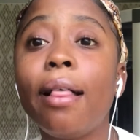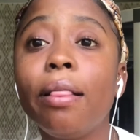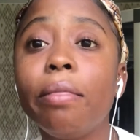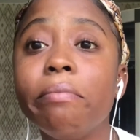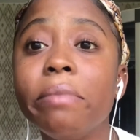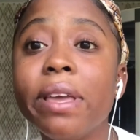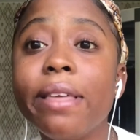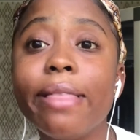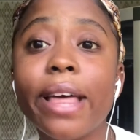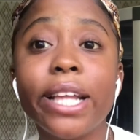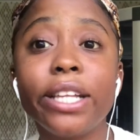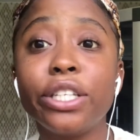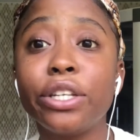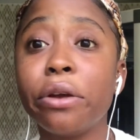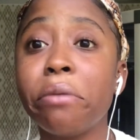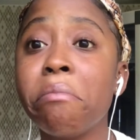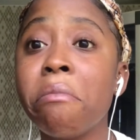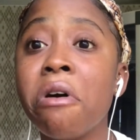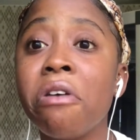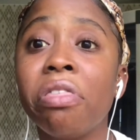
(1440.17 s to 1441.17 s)
me that your
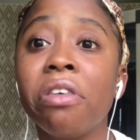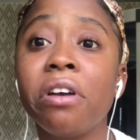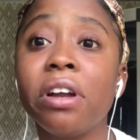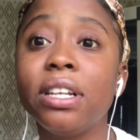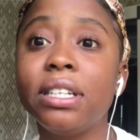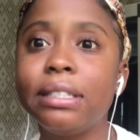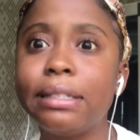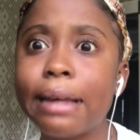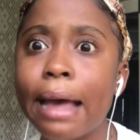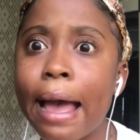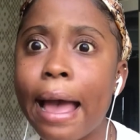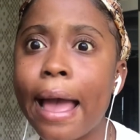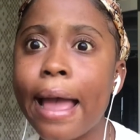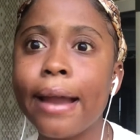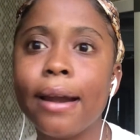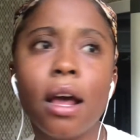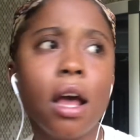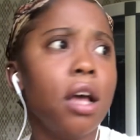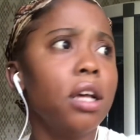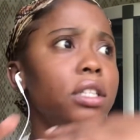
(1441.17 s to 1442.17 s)
mother died?
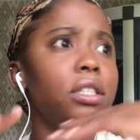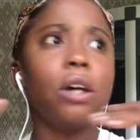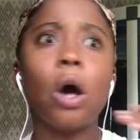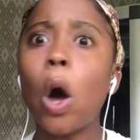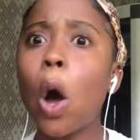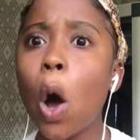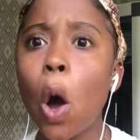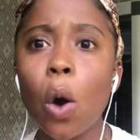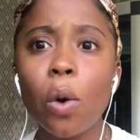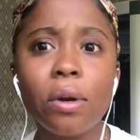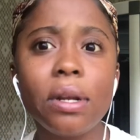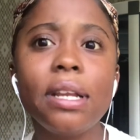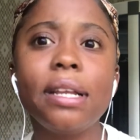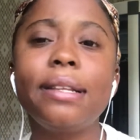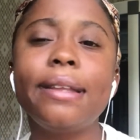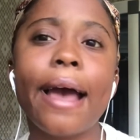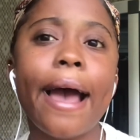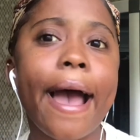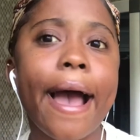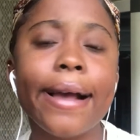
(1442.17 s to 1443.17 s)
So how did the
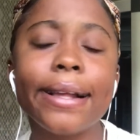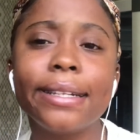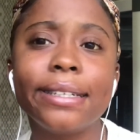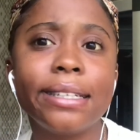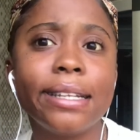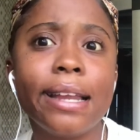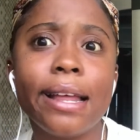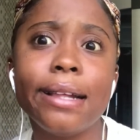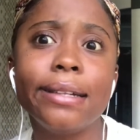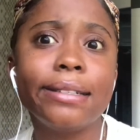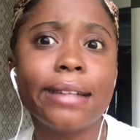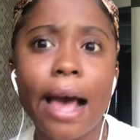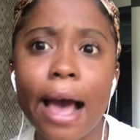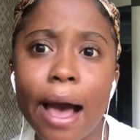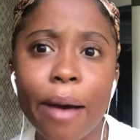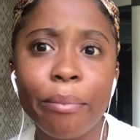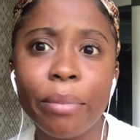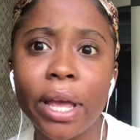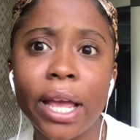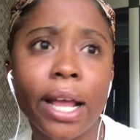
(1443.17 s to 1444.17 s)
accident
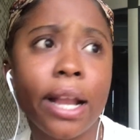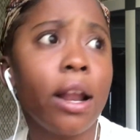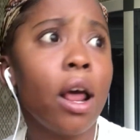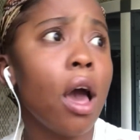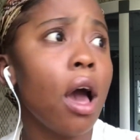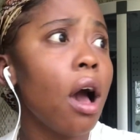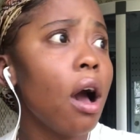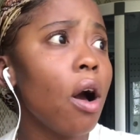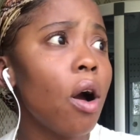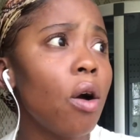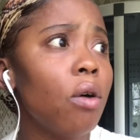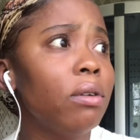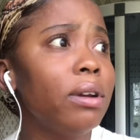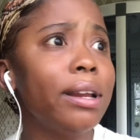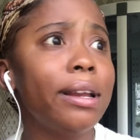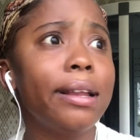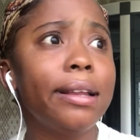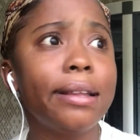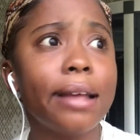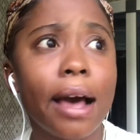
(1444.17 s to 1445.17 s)
happen? How did
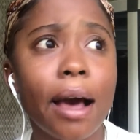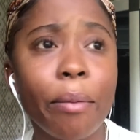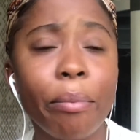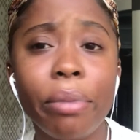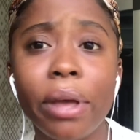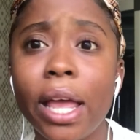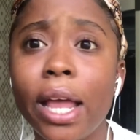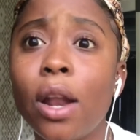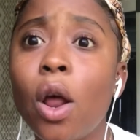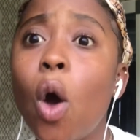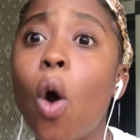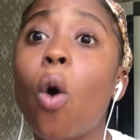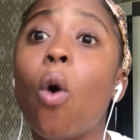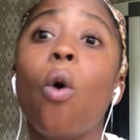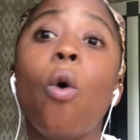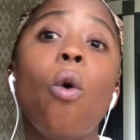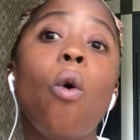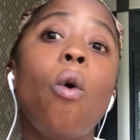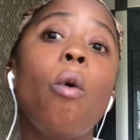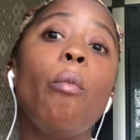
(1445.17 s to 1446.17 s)
it happen?
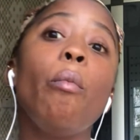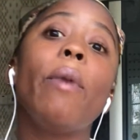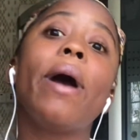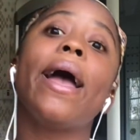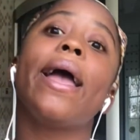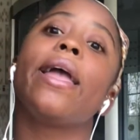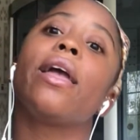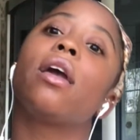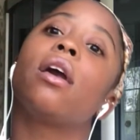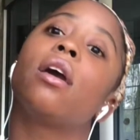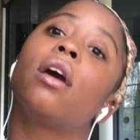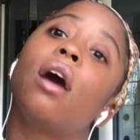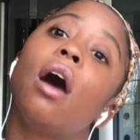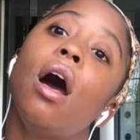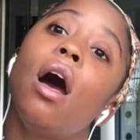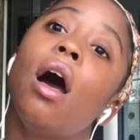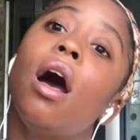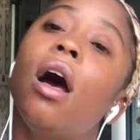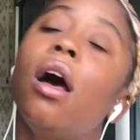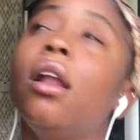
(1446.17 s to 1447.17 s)
Oh my
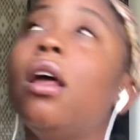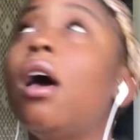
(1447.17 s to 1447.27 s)
God,